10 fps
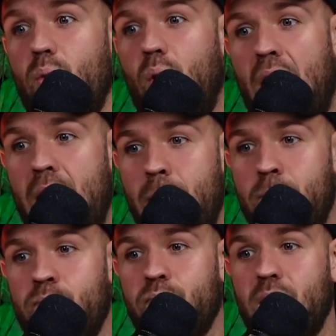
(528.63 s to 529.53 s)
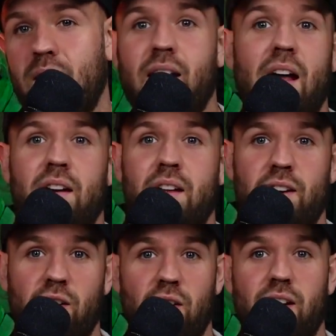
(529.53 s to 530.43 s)
um Gary
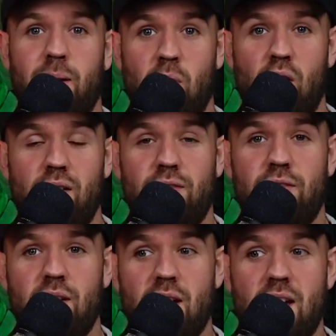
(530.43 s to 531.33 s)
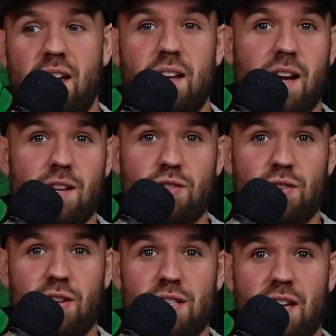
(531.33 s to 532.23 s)
Lineker came off, he
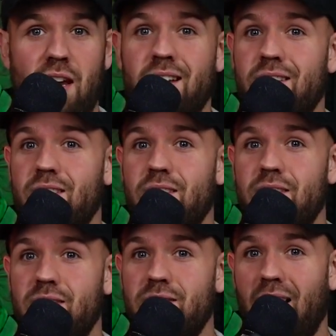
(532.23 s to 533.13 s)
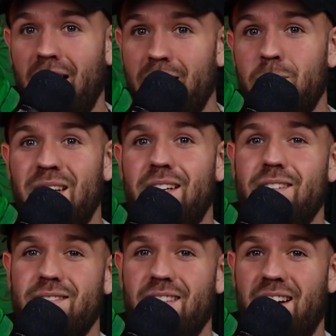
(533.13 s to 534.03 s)
actually said hi to me,
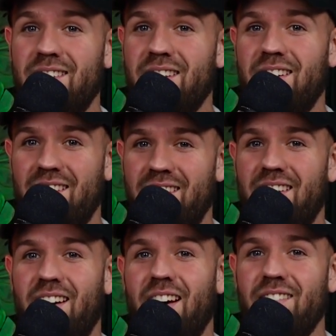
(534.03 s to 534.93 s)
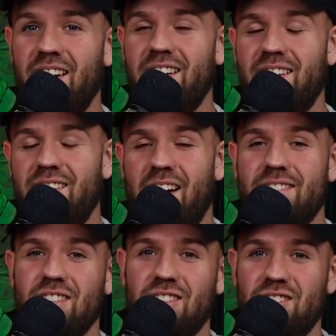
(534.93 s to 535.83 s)
and I was like, all right mate, I'm
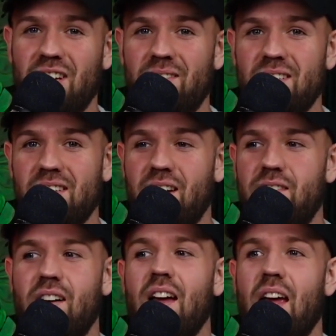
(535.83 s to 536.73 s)
absolutely shitting myself.